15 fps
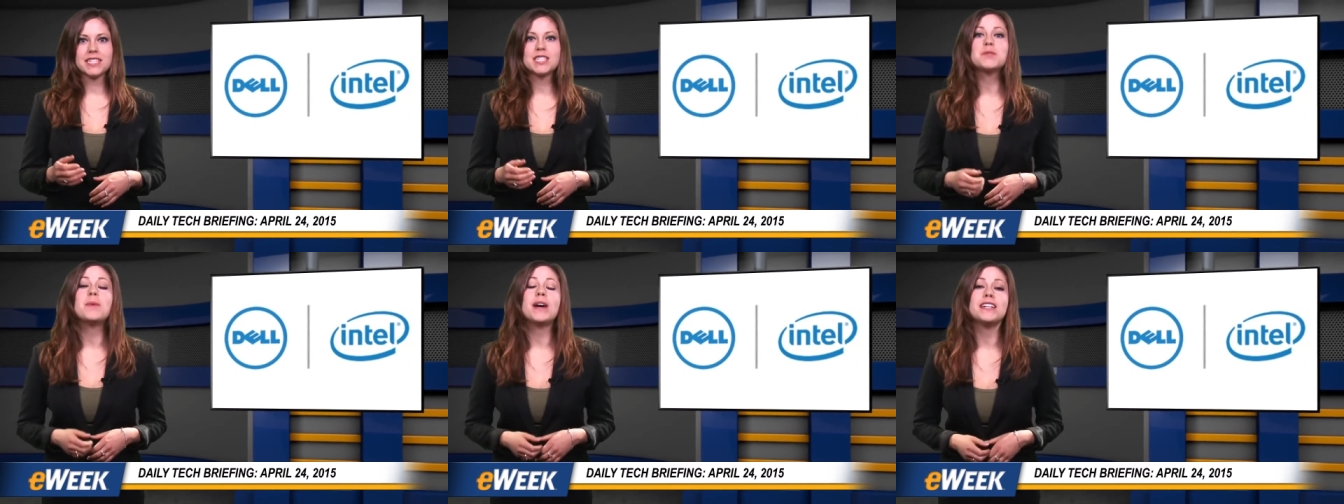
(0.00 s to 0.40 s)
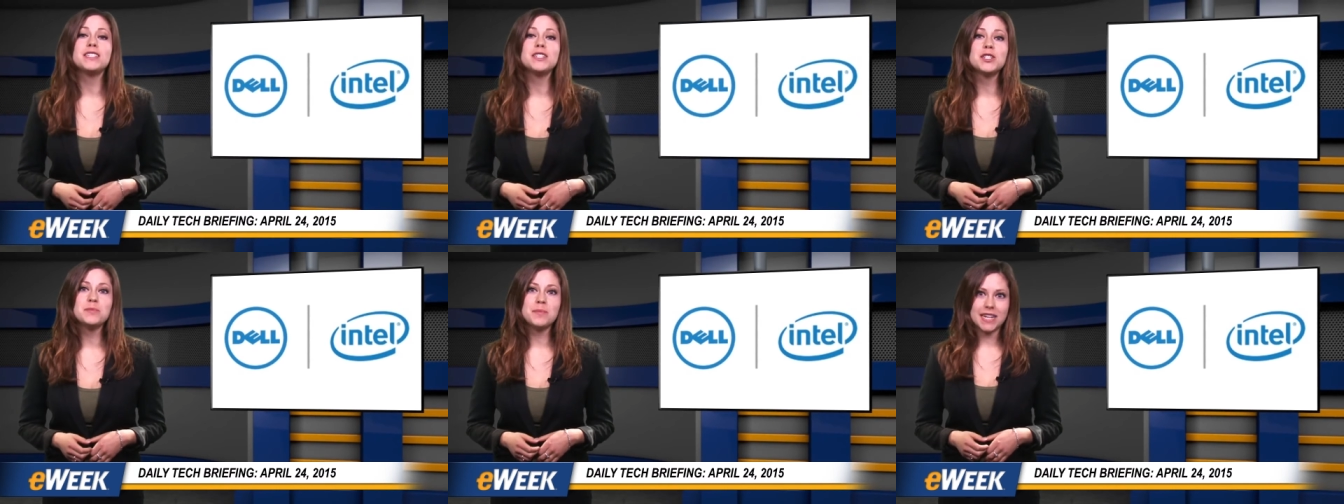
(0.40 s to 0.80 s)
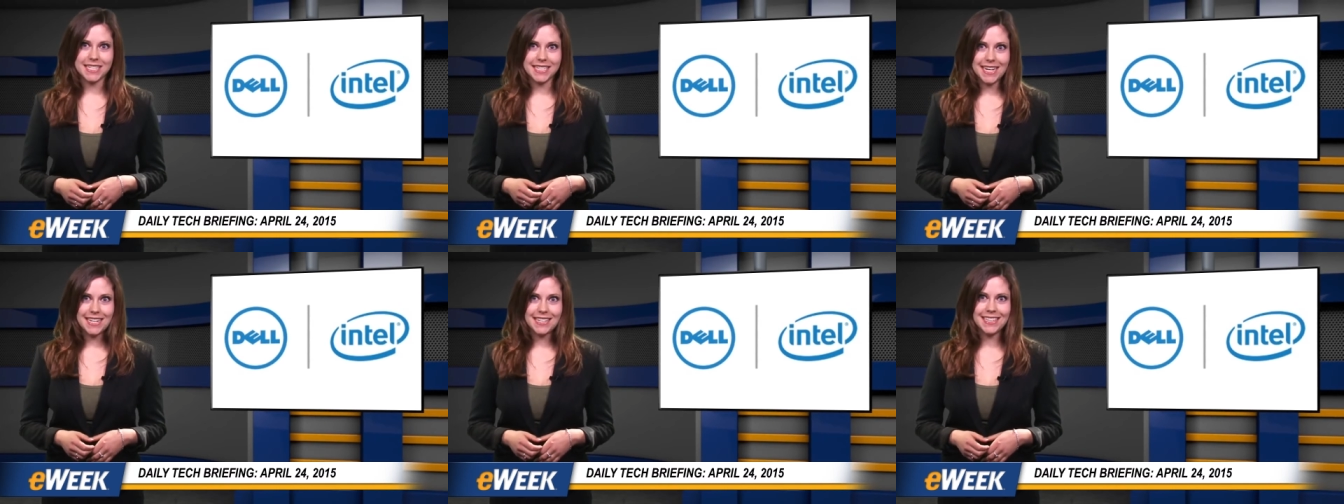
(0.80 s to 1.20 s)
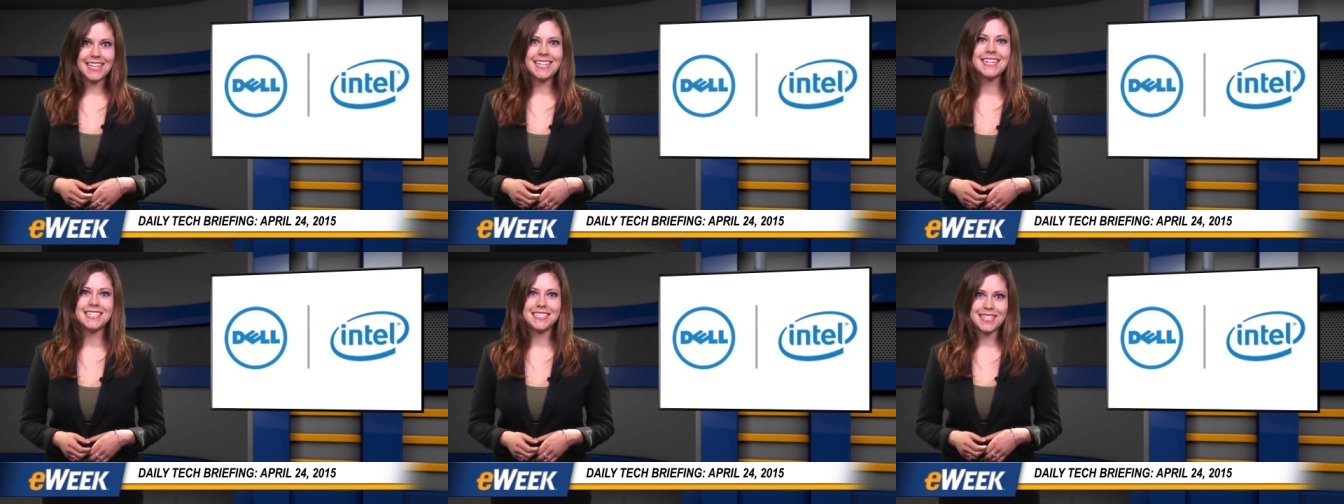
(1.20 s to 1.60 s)
sponsored by Dell and
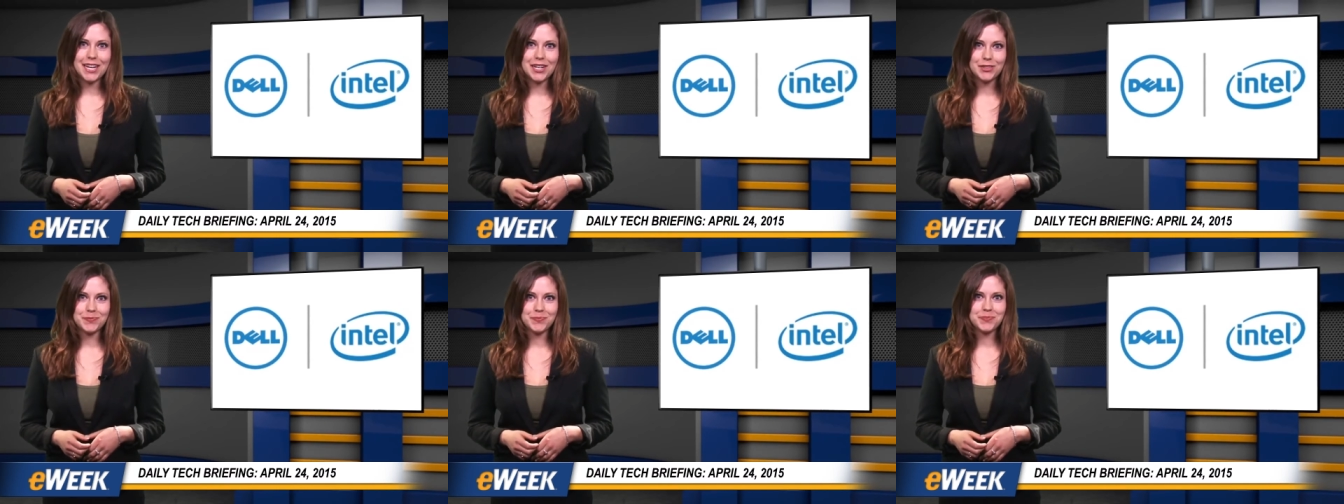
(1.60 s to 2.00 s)
Intel.